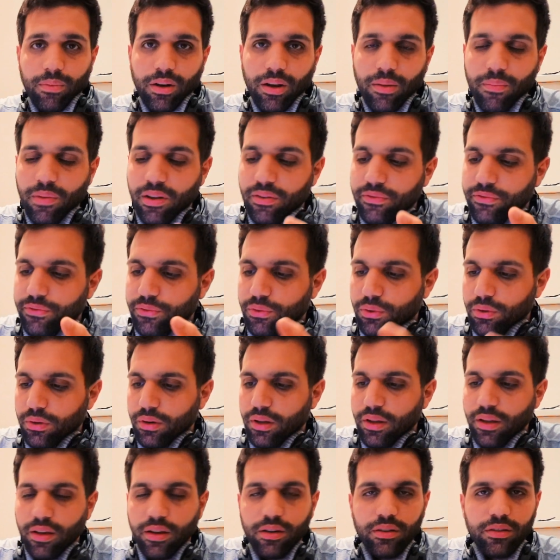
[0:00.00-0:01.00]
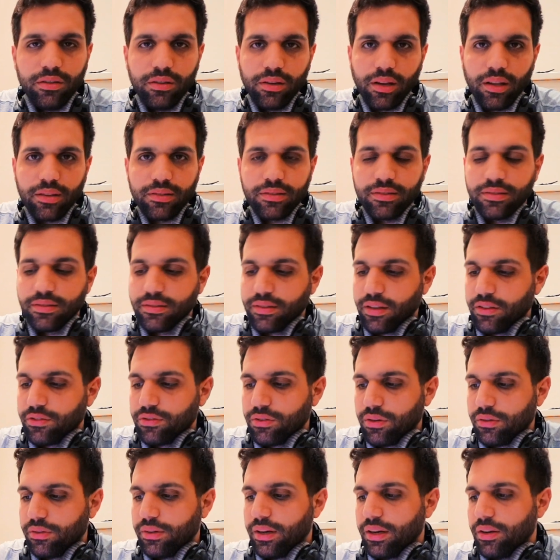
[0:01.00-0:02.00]
But I mean, for a year, that's, that's
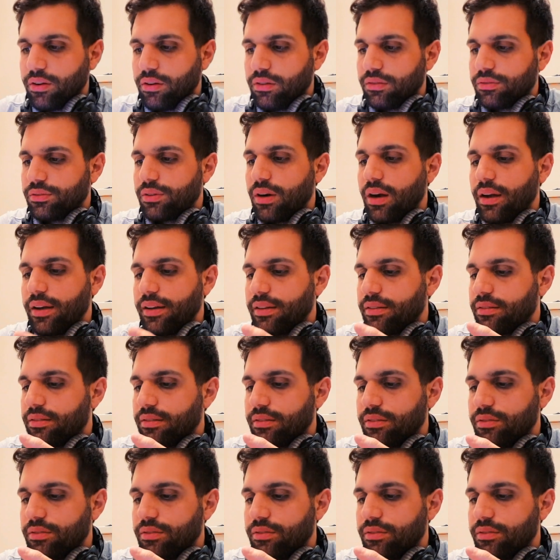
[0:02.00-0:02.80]
already all right.